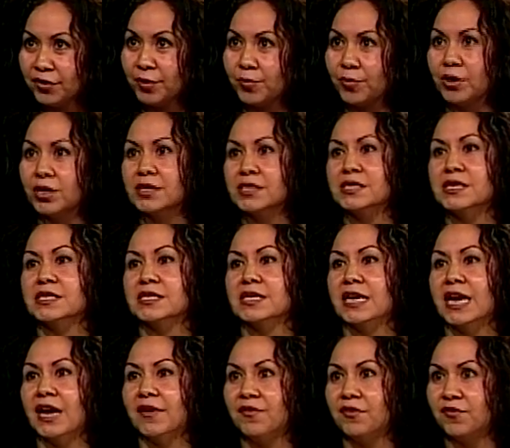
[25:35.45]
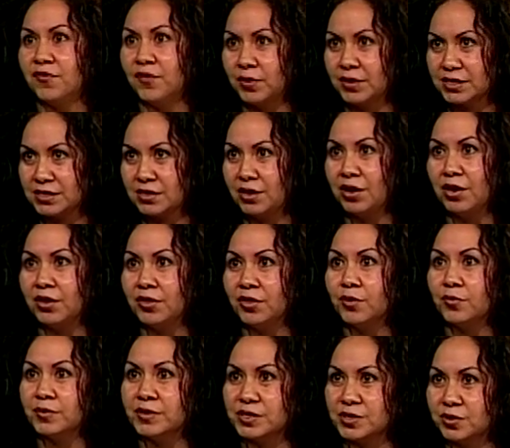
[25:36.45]
the process, and have a focus on the
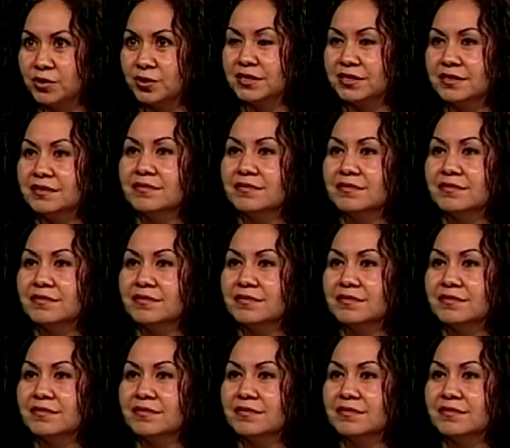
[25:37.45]
result.